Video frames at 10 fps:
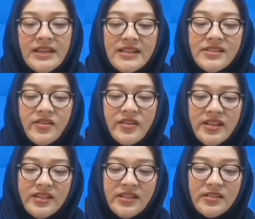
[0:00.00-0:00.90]
It is
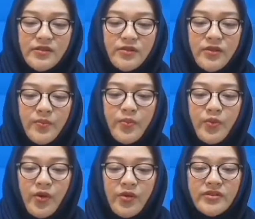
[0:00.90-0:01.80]
related to the
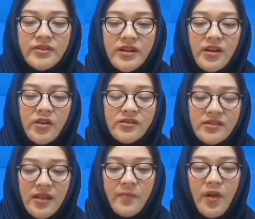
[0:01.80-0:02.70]
broader
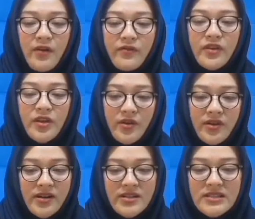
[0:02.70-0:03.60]
concept of
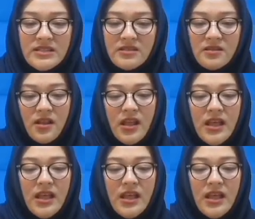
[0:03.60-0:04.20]
coherence.